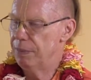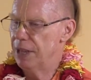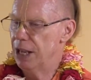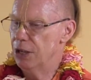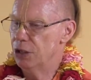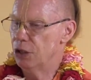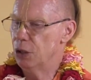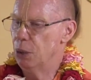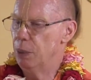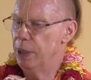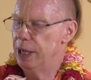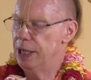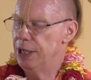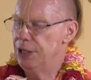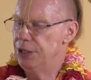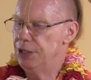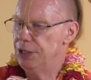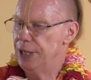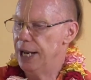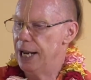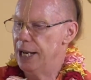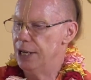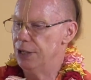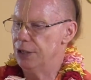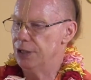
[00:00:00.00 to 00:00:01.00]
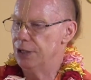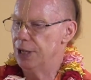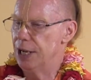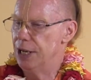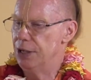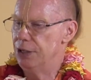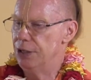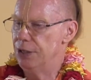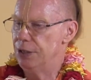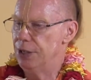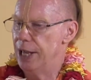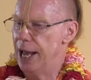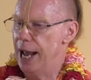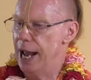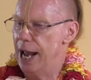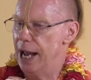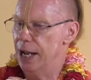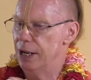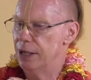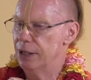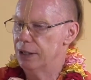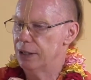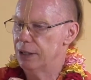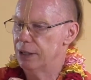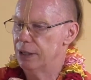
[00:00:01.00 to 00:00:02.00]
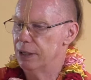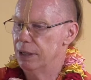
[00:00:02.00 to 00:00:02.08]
So what he says is that,